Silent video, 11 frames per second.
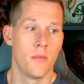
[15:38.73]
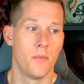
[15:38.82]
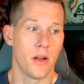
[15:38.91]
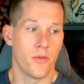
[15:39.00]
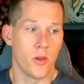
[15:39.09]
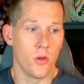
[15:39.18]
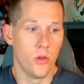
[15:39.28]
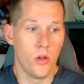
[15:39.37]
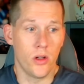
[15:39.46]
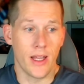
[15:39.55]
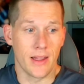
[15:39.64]
but if you
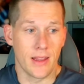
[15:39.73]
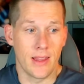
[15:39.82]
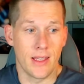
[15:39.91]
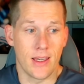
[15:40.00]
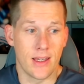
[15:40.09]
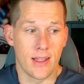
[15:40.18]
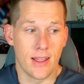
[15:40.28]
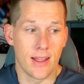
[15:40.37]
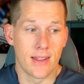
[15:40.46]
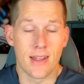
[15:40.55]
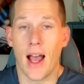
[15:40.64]
look at the
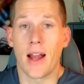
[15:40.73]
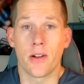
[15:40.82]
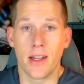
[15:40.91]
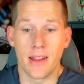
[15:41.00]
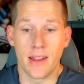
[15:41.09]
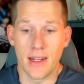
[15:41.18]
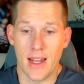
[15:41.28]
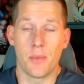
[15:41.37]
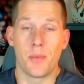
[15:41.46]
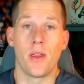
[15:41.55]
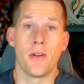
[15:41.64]
entirety and the
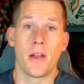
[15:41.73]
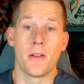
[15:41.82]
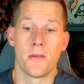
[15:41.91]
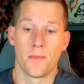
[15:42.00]
depth of it,